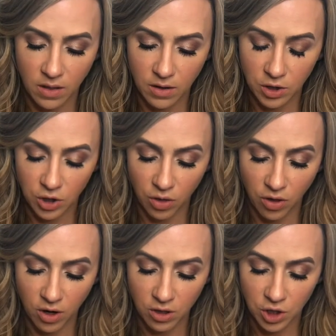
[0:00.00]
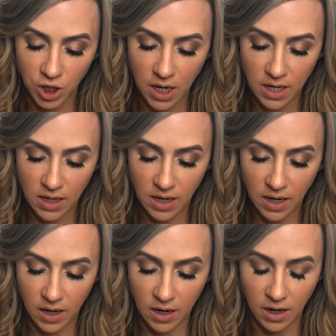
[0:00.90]
The third shade in
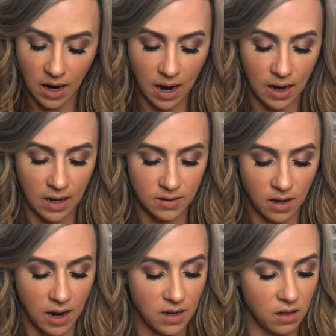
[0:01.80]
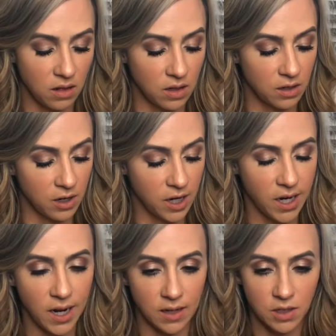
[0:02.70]
here is kind of
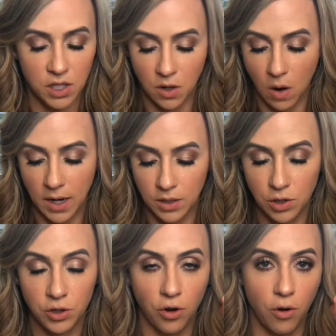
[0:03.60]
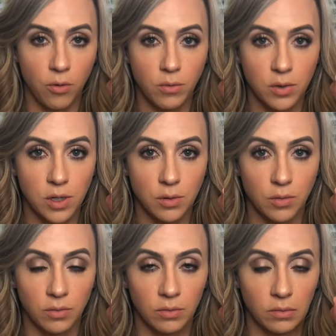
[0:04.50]
glittery, and so I don't
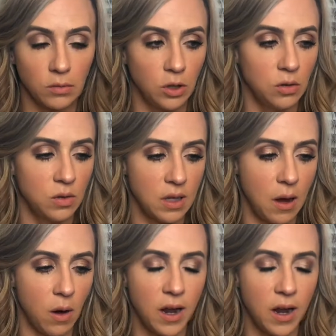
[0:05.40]
use that.